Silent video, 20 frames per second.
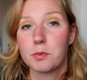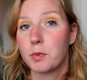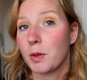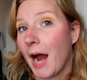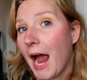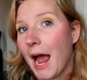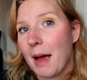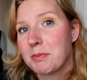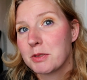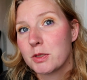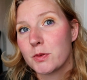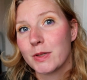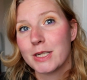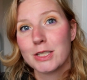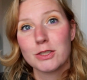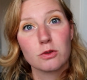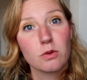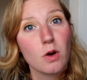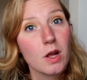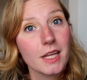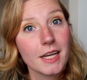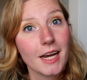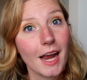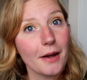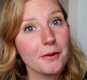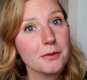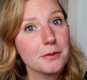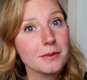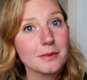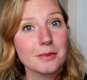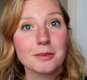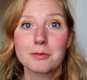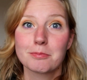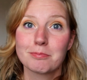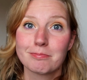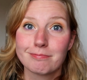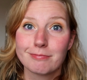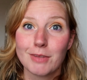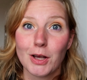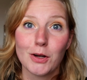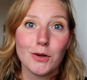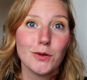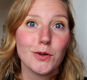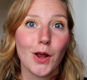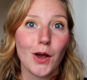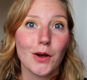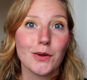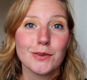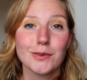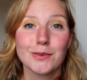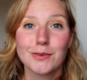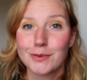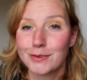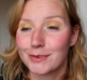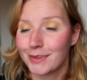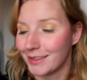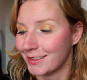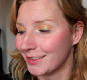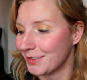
perhaps what is rolling out. Who knows?